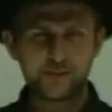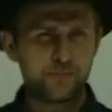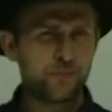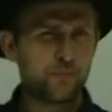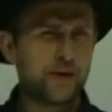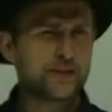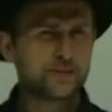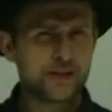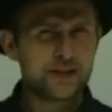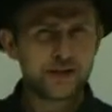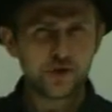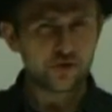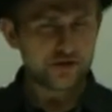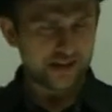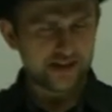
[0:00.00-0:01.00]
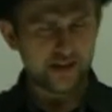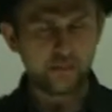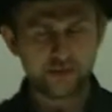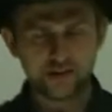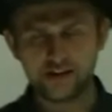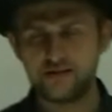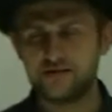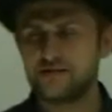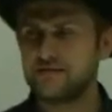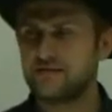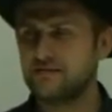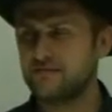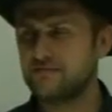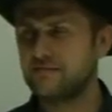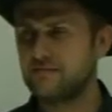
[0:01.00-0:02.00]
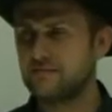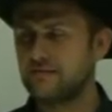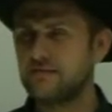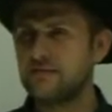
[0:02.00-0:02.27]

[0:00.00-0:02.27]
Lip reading: And past continuous, it's something else.